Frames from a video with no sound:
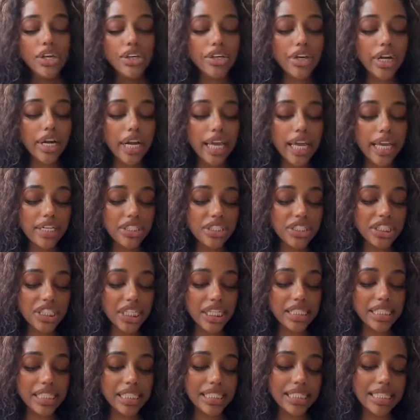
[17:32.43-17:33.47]
Your
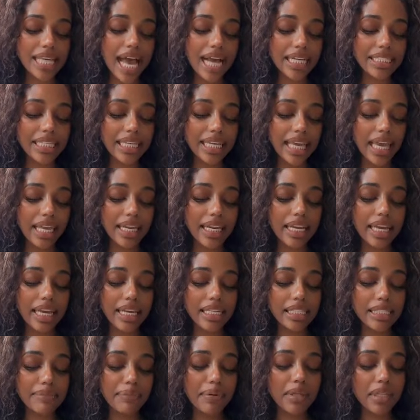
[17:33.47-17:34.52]
energy is intoxicating
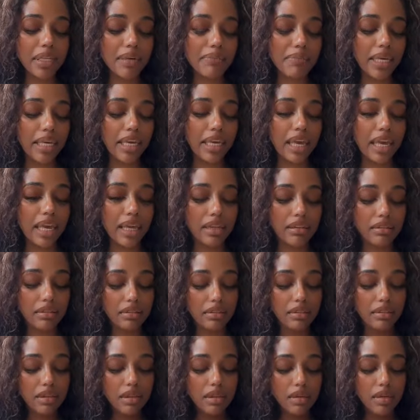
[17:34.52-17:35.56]
and it's pulling me
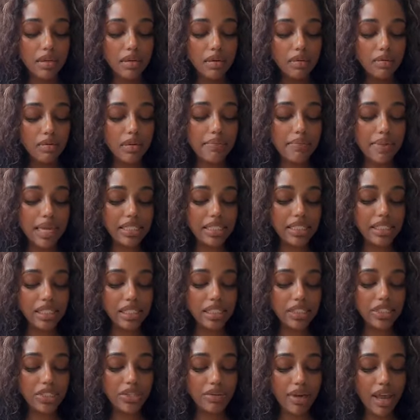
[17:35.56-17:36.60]
in. What
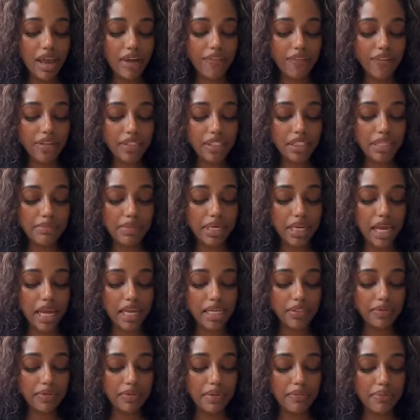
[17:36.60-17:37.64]
messages do you have for
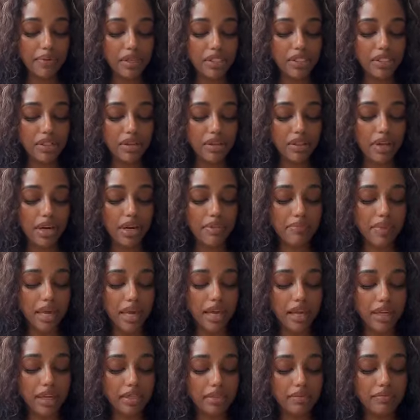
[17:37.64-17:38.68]
Geminis from the person on their
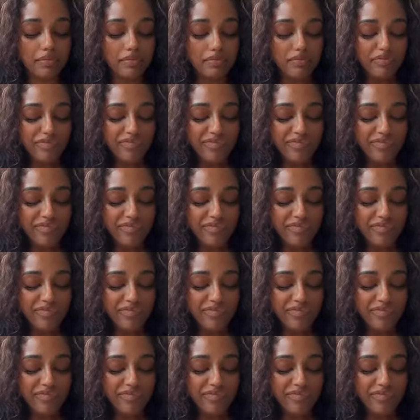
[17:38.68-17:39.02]
mind?